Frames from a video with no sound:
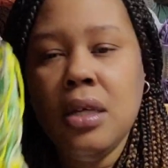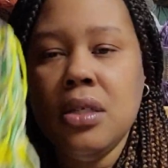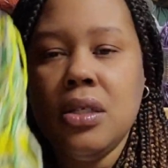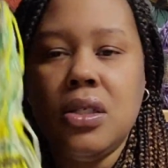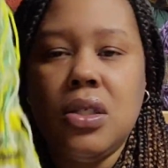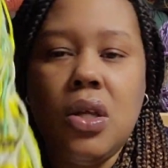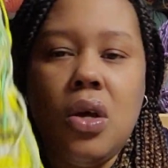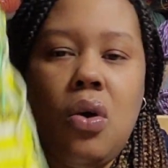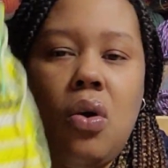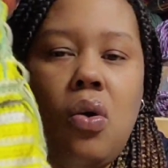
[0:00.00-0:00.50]

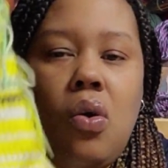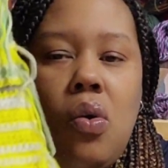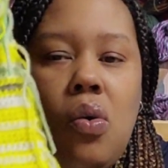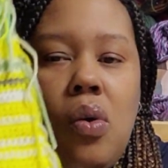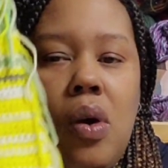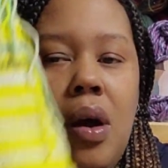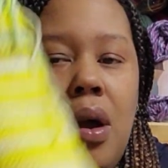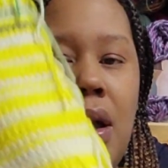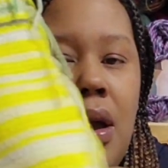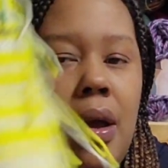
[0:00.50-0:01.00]

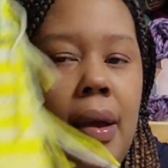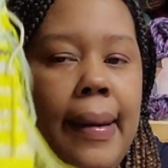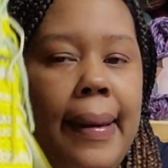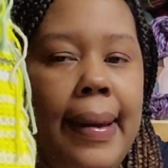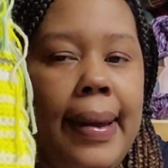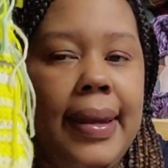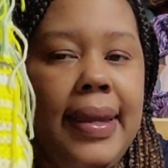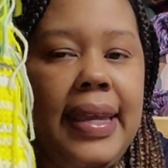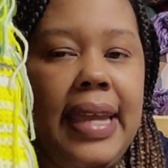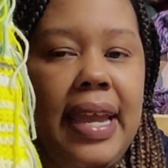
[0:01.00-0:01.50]
So
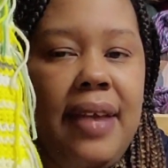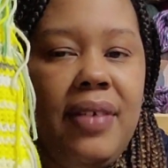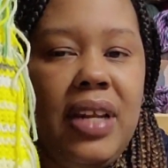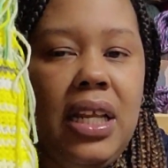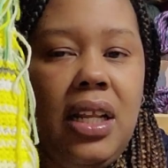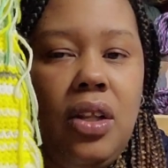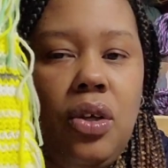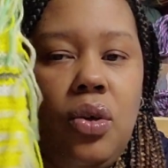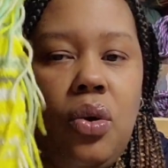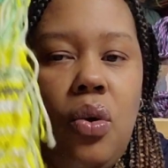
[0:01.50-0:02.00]
gave it
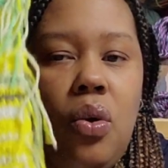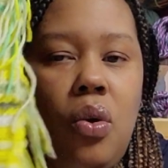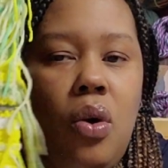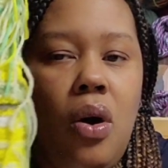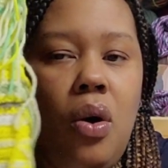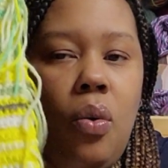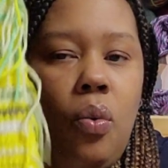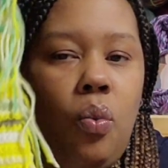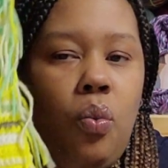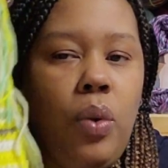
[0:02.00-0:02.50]
a
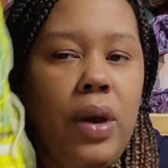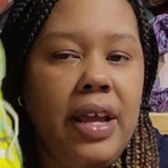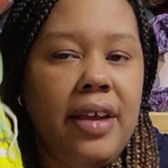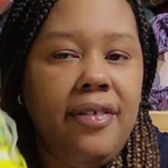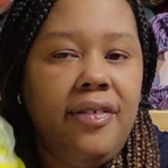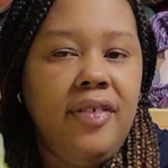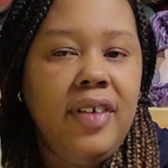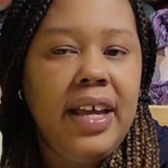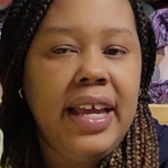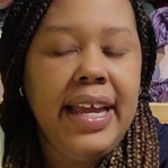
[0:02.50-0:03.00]
little
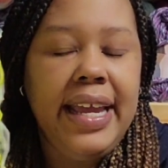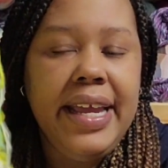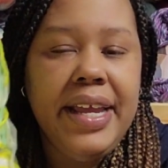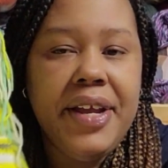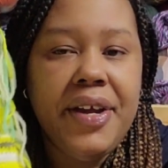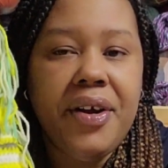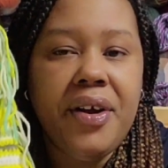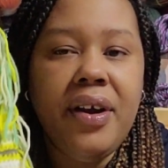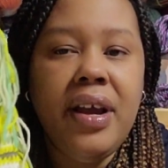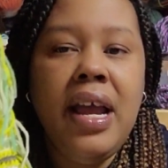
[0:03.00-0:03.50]
width
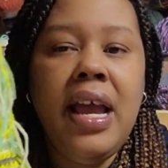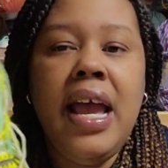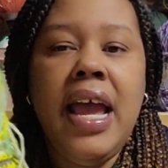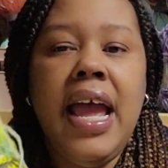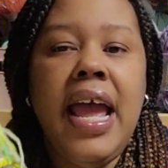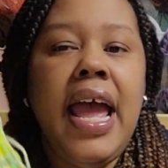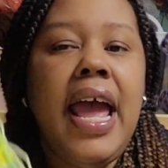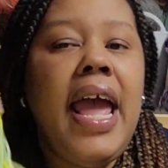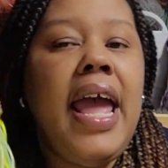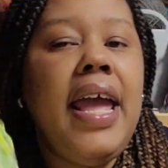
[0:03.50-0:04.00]
here.
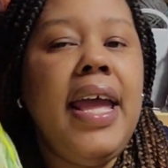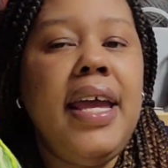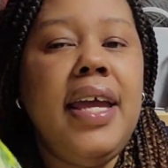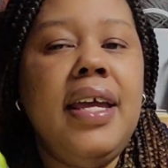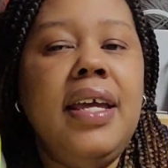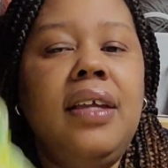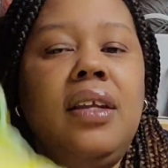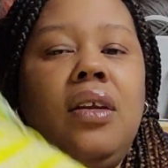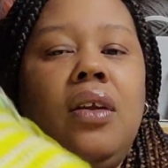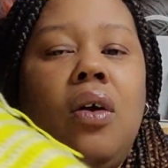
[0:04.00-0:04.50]

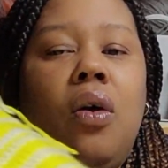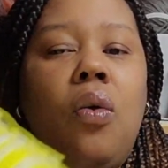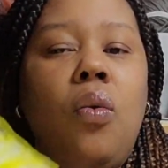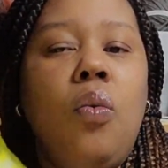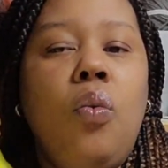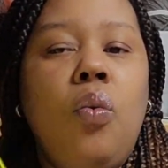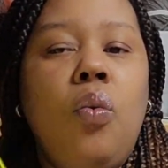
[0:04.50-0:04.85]
And